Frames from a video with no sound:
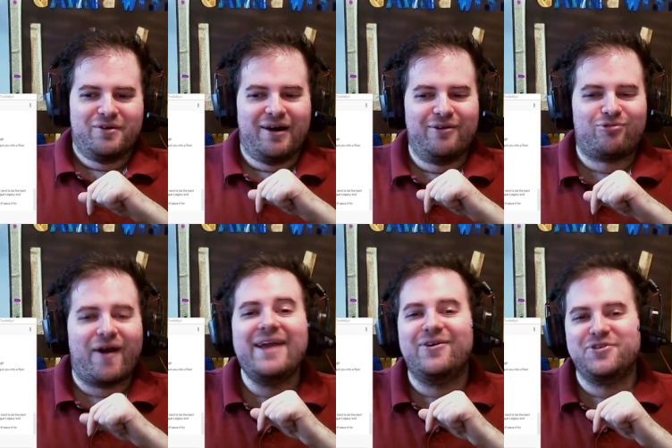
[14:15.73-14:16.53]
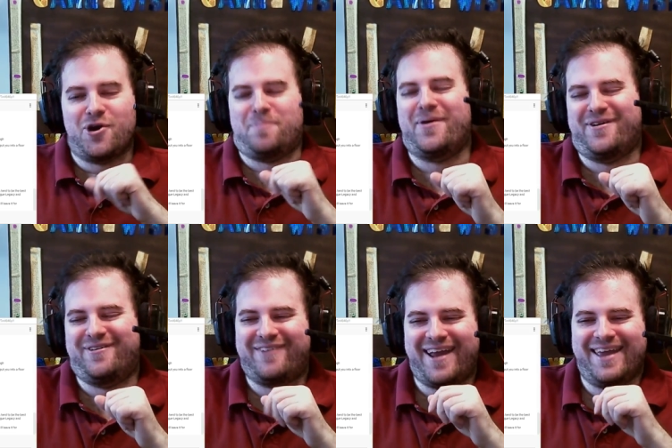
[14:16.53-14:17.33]
uh, rain on your
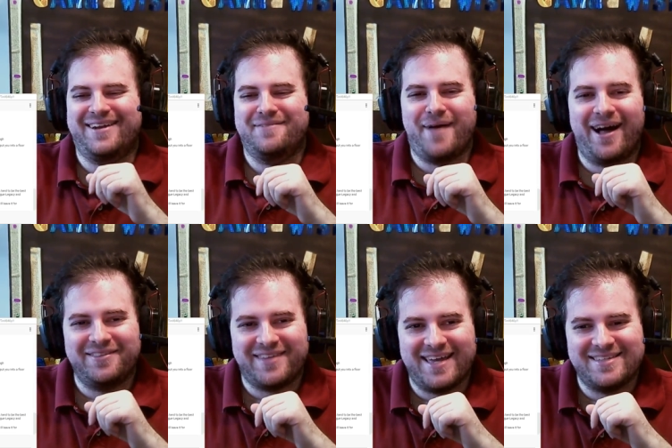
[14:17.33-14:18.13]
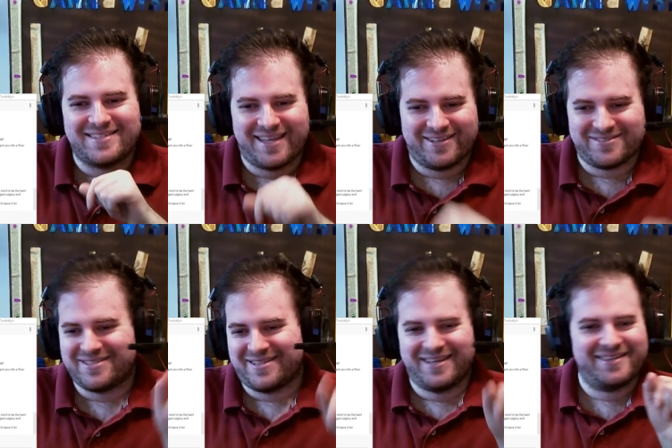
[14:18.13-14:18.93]
parade about Dead Cells.
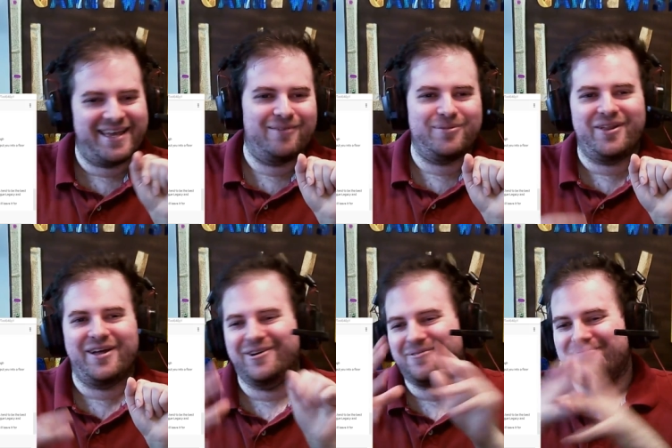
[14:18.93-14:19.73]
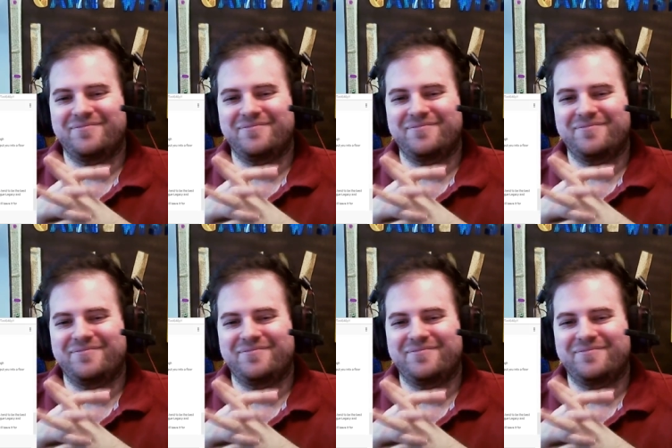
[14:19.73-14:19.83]
It's linked down below.